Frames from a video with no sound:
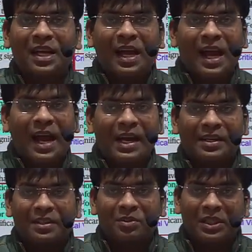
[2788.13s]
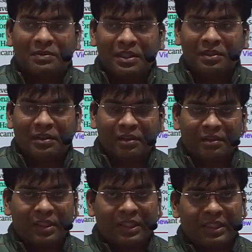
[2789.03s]
And even
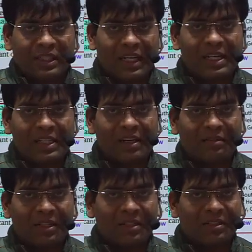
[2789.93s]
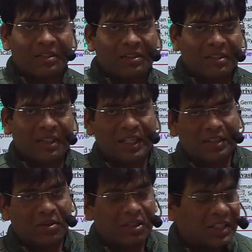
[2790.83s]
in the area where they are
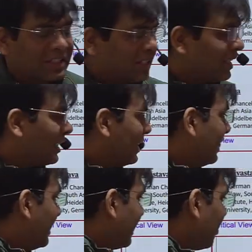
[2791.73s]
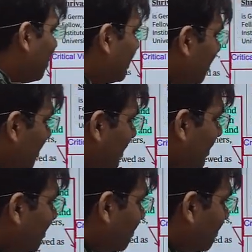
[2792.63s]
not creating hurdle with the